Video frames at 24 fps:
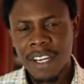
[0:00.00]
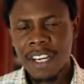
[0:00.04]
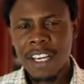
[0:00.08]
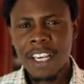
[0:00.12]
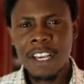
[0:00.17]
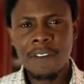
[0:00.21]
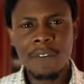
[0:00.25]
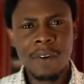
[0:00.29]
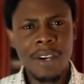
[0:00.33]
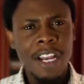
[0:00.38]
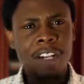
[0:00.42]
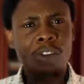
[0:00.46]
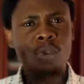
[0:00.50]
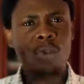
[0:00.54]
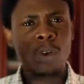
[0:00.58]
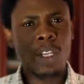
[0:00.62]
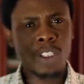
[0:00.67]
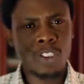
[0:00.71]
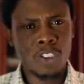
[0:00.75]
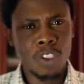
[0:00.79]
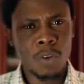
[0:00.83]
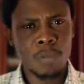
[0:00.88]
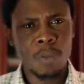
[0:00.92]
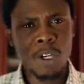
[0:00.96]
If you get
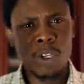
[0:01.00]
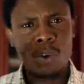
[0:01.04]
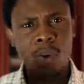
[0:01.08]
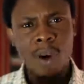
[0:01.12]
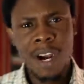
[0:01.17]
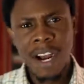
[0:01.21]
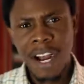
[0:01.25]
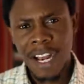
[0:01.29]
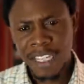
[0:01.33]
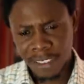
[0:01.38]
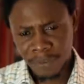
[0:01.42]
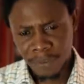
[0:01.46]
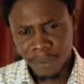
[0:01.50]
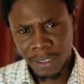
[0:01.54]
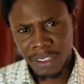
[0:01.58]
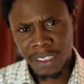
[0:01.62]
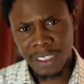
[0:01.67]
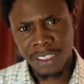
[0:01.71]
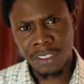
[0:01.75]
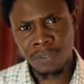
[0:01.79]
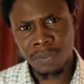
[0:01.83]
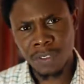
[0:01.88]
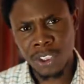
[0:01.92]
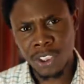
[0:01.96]
question, may you ask for
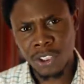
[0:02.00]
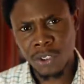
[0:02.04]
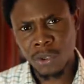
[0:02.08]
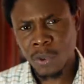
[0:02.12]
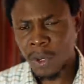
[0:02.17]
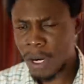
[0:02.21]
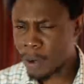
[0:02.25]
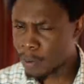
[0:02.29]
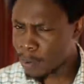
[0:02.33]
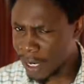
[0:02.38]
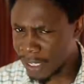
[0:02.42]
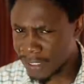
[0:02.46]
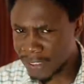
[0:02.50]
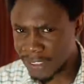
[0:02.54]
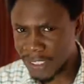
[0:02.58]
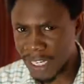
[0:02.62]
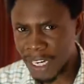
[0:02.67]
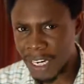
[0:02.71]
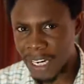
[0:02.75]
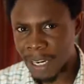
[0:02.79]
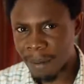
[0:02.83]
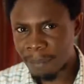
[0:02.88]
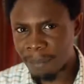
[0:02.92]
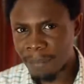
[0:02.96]
this video, I will answer
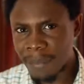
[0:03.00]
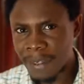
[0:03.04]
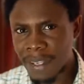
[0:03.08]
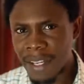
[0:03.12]
them.